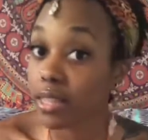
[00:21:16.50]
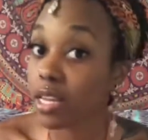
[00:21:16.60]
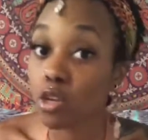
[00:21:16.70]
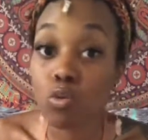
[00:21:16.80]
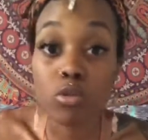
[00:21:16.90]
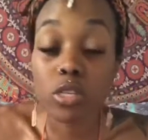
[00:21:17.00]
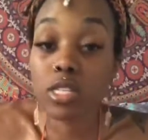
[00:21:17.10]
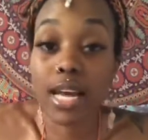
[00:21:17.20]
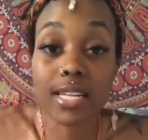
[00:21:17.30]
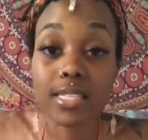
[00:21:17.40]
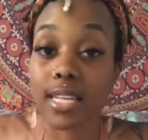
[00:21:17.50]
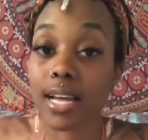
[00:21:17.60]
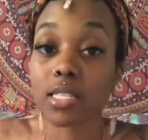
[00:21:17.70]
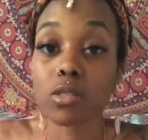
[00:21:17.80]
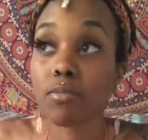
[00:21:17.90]
then you just
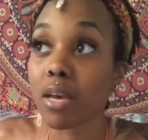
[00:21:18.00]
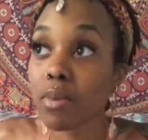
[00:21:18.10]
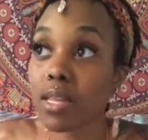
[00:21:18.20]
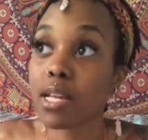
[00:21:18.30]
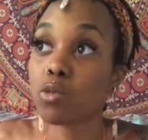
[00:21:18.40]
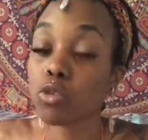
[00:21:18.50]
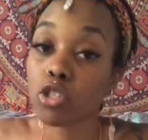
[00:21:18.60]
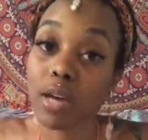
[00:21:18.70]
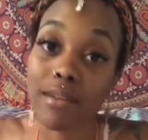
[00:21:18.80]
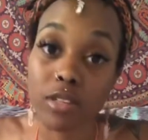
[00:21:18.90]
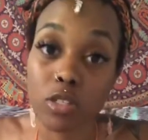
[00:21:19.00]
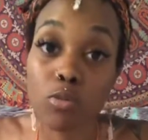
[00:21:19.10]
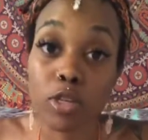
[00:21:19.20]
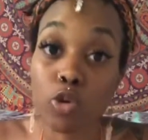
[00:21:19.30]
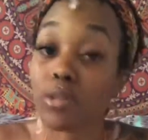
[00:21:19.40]
that's what you have to do.
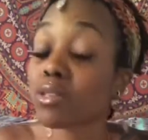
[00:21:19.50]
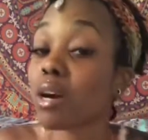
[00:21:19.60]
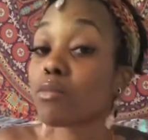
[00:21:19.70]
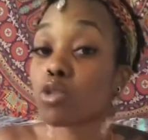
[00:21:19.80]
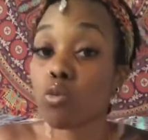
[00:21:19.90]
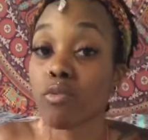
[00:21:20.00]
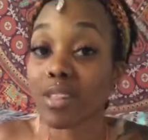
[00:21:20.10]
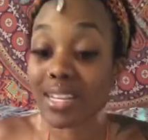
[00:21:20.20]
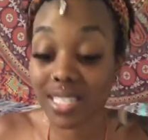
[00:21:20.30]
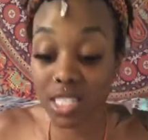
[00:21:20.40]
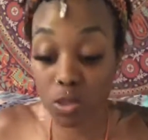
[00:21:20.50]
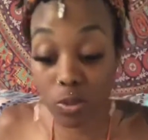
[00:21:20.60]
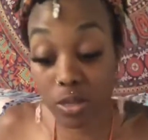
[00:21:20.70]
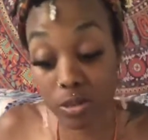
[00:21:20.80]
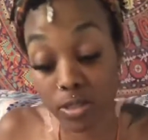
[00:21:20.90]
But you have to come to a realization
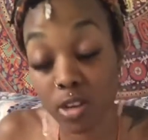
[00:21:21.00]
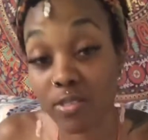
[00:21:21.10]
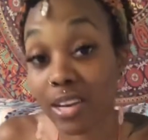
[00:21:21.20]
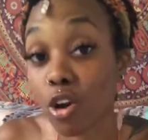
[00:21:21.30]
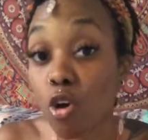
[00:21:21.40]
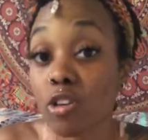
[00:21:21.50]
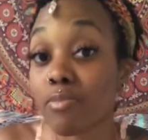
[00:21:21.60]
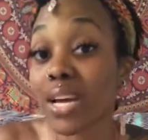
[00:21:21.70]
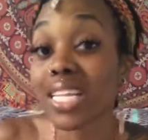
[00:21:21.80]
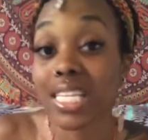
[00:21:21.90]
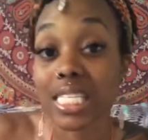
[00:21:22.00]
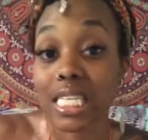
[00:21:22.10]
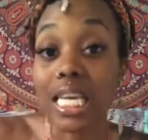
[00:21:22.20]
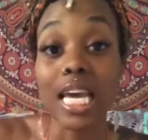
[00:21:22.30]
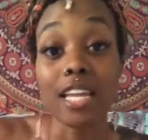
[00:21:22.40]
within yourself that
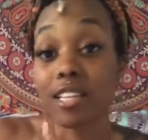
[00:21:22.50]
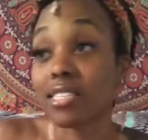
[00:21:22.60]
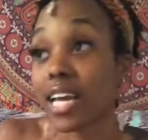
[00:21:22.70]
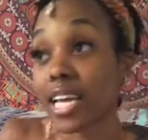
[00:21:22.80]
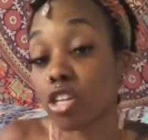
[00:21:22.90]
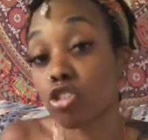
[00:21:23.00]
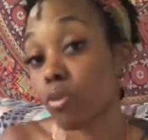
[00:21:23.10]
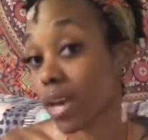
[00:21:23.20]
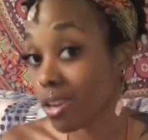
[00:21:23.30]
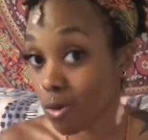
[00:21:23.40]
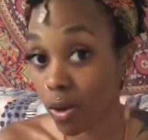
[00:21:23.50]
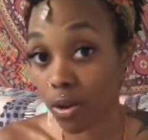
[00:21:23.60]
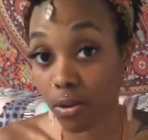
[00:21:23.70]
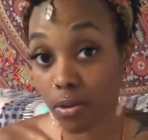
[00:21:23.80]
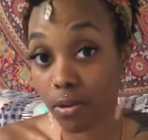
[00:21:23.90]
codependency does not get you anywhere.